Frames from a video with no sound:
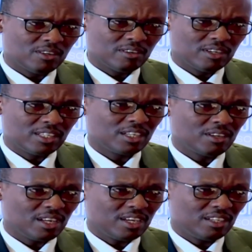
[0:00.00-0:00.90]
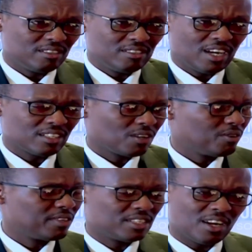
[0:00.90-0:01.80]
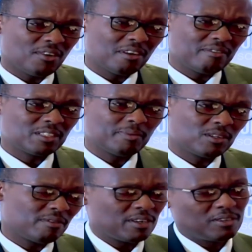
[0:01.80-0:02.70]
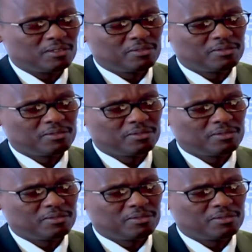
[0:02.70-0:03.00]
So it's actually has a good return on investment overall.